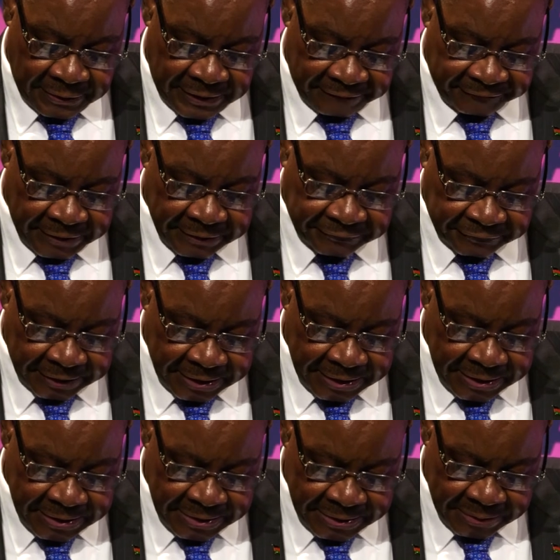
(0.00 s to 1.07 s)
The first
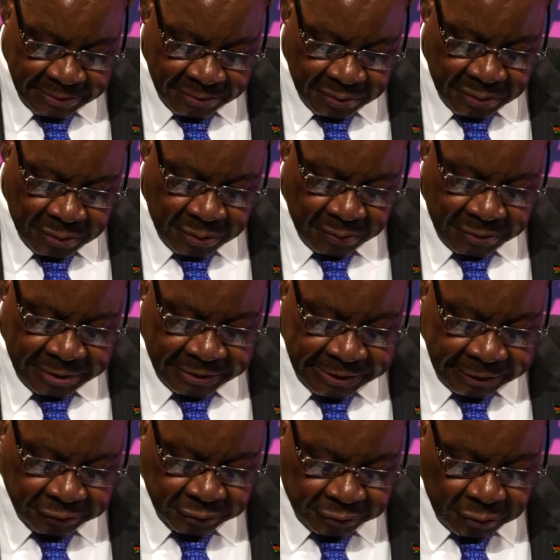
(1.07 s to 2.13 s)
thing we
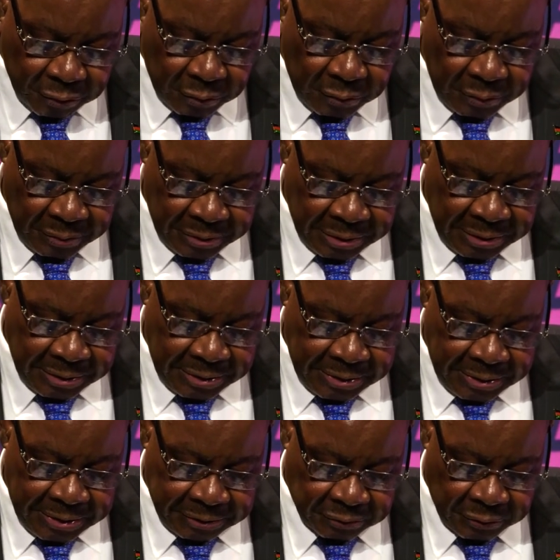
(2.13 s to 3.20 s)
need to do is
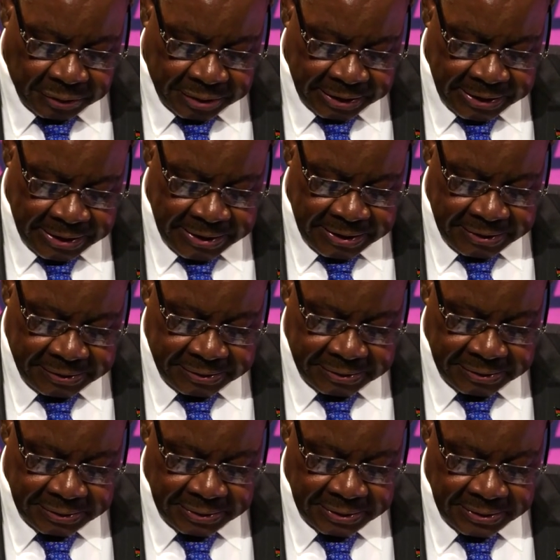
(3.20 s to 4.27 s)
to create
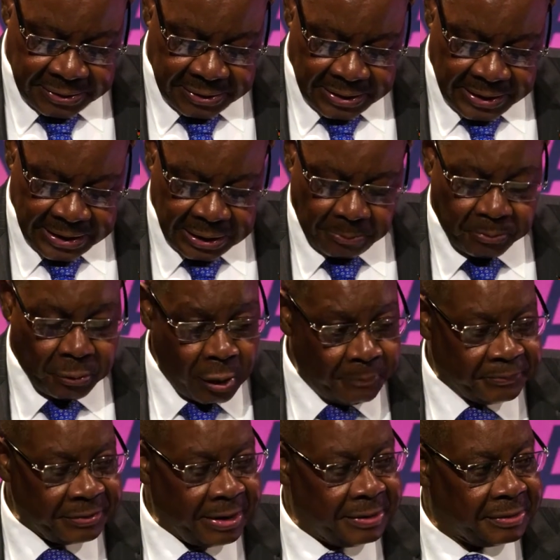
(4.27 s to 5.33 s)
an
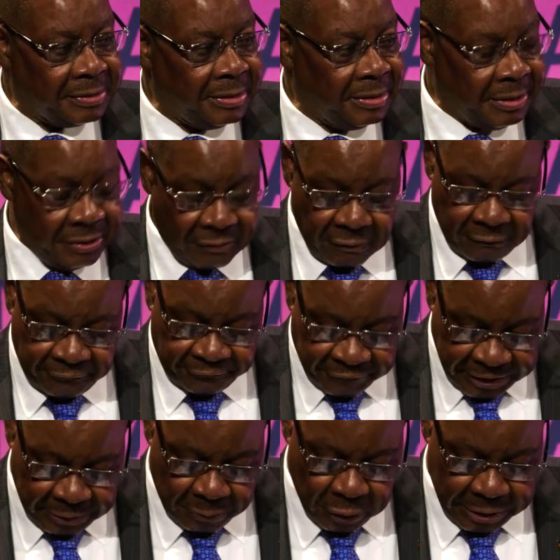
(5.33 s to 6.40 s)
appropriate legal
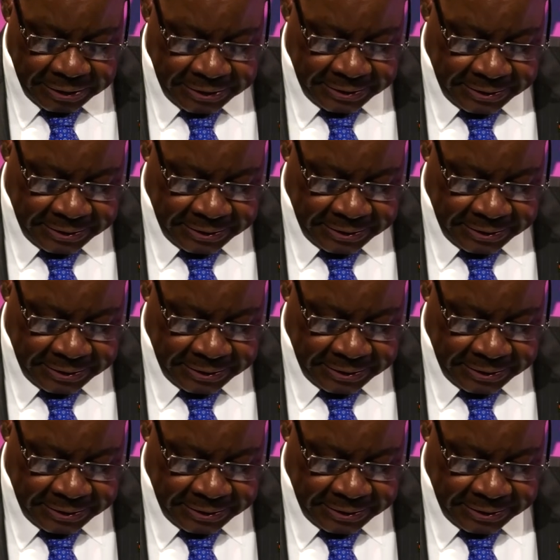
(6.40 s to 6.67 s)
framework